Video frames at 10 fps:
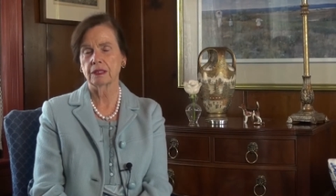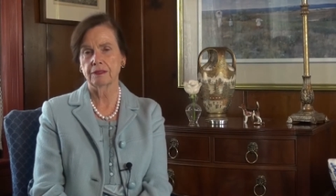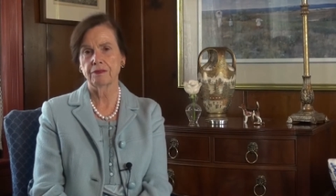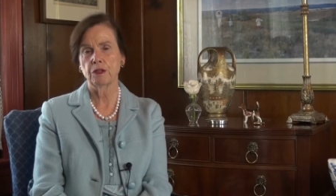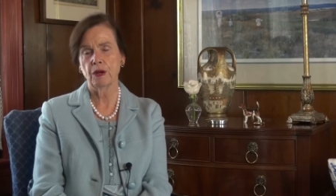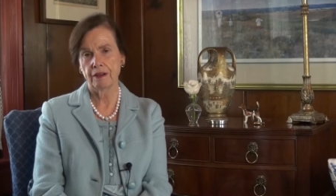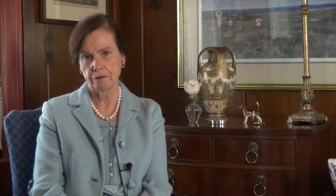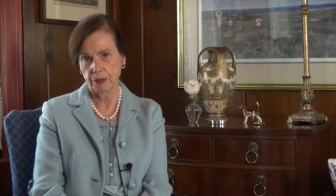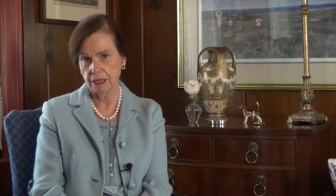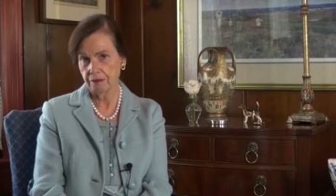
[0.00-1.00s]
If you
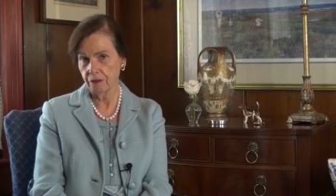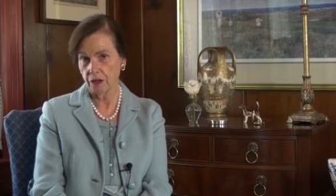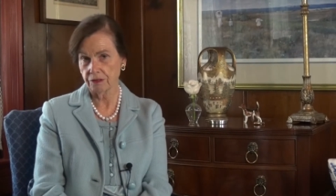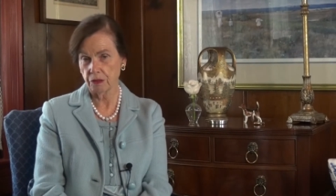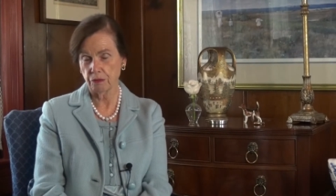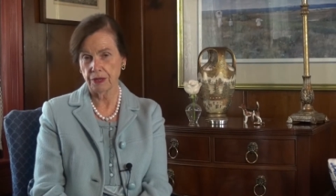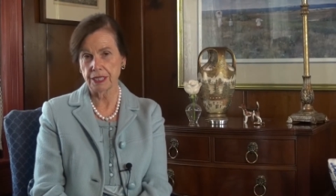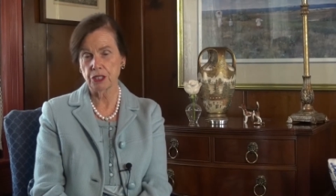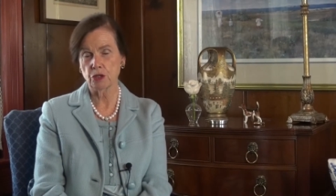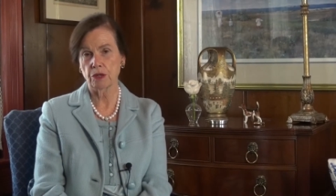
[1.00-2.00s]
have been involved in
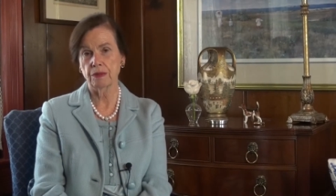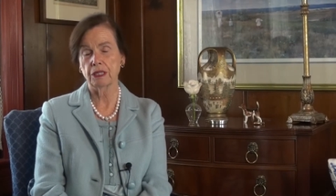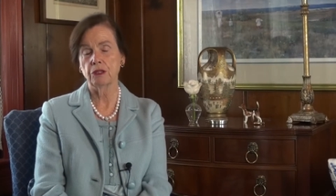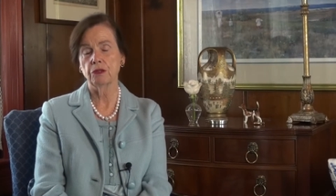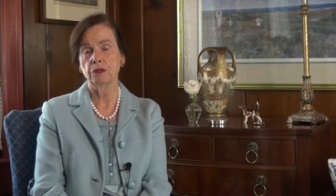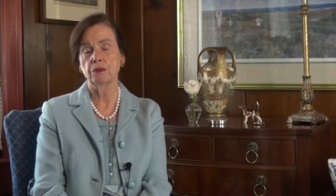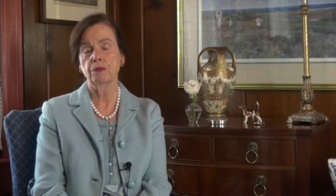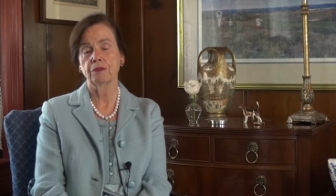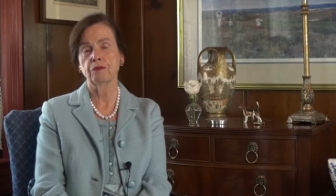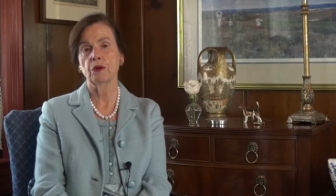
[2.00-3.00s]
brainstorming
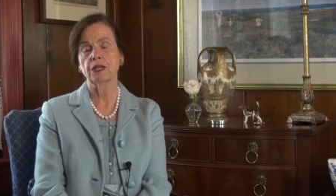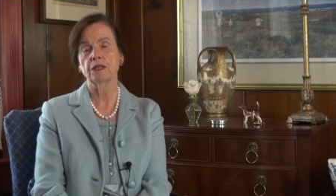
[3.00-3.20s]
before,